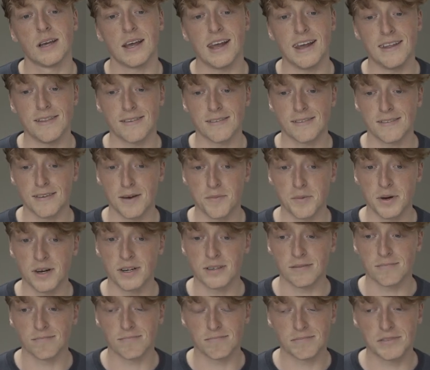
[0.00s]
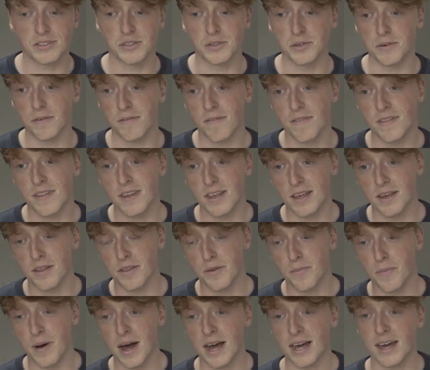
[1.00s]
in the summer, sort of
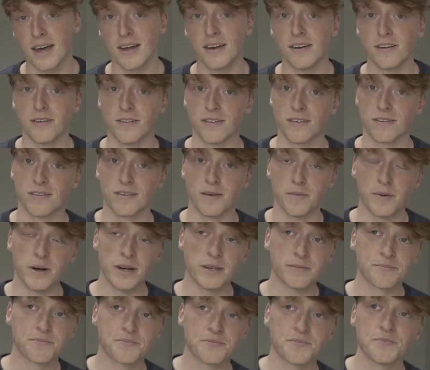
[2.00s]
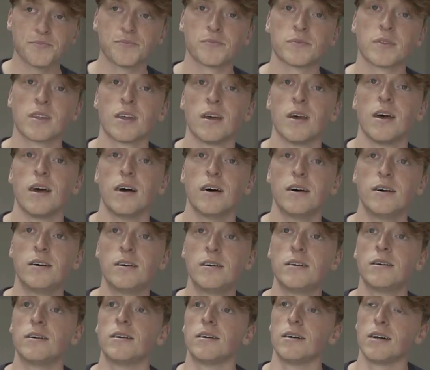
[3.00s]
the back end of the summer.
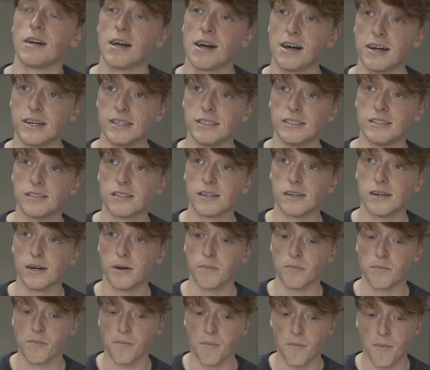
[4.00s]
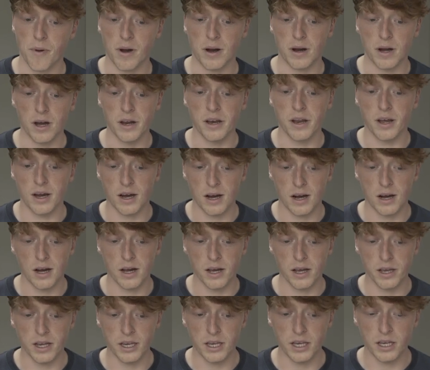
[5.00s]
and
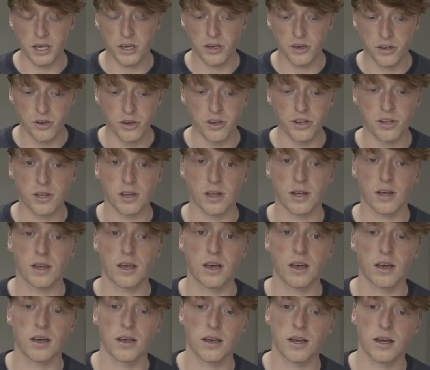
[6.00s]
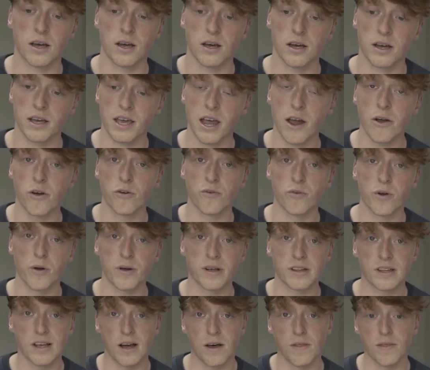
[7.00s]
I could carry on
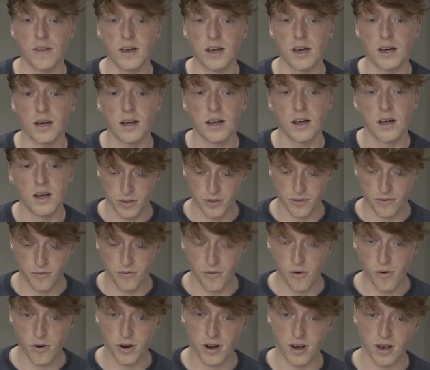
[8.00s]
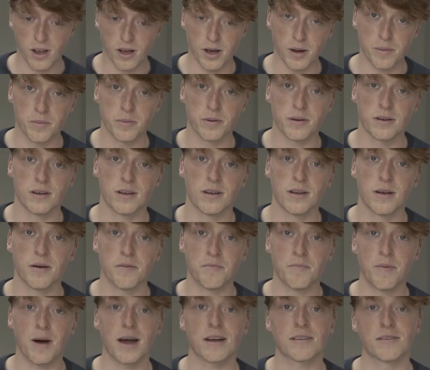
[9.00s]
rowing down there for a club,
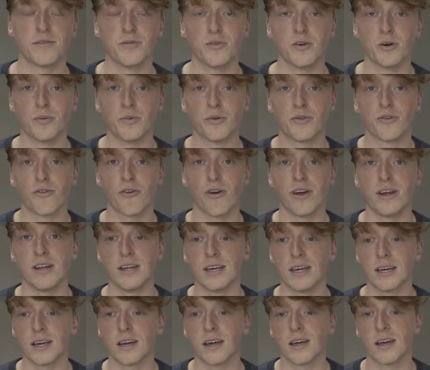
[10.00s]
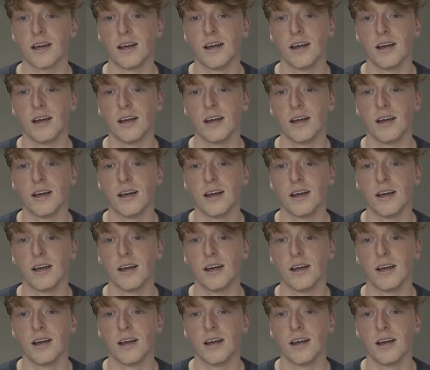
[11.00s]
back to normal training,